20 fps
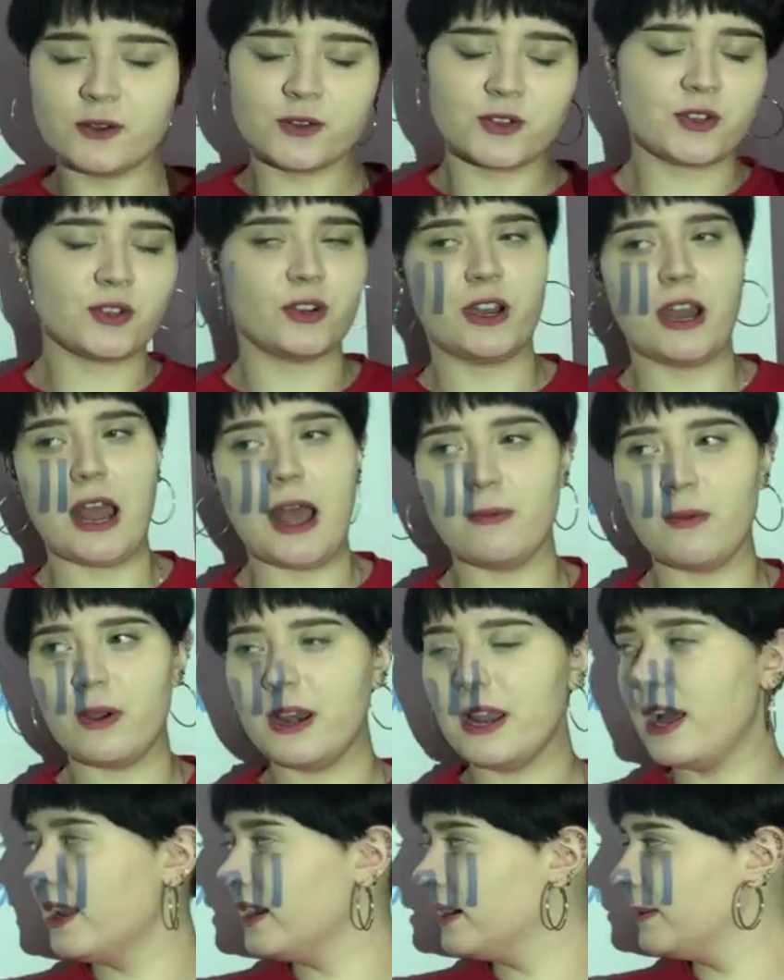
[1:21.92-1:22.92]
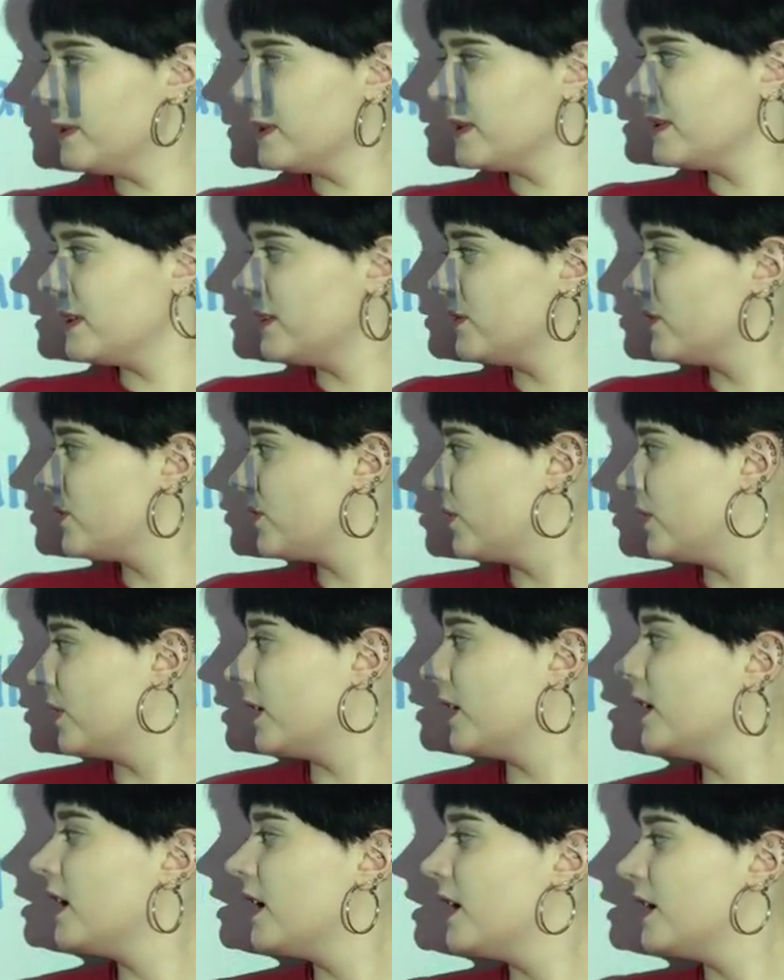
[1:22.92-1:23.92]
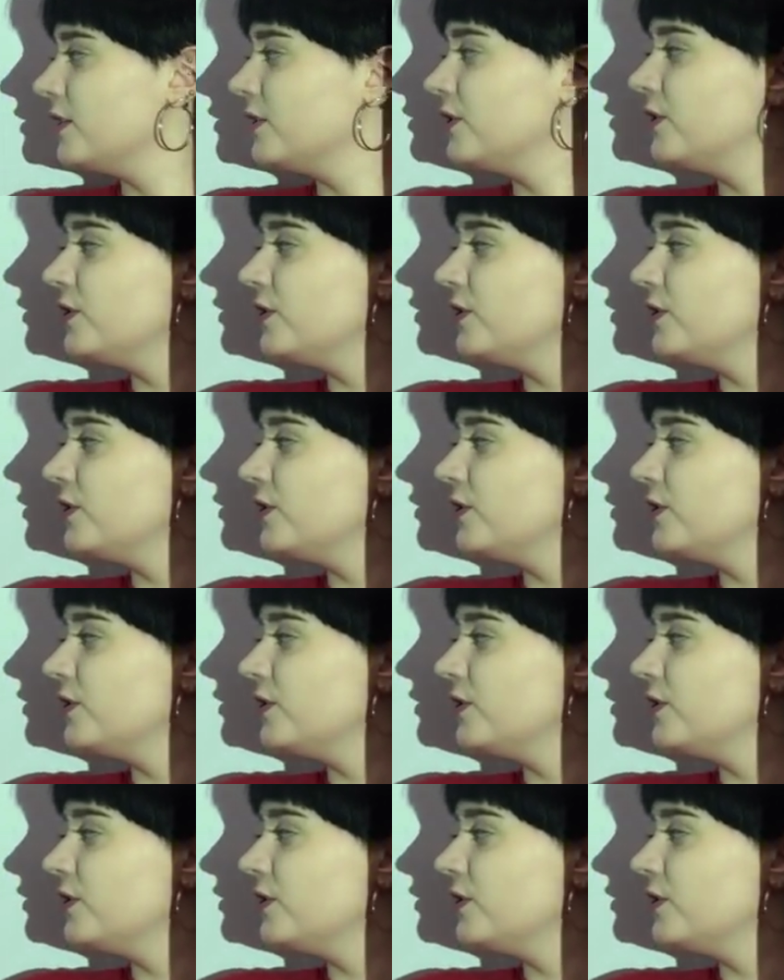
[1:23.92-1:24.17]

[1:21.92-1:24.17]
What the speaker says: so sure. I'm 100% sure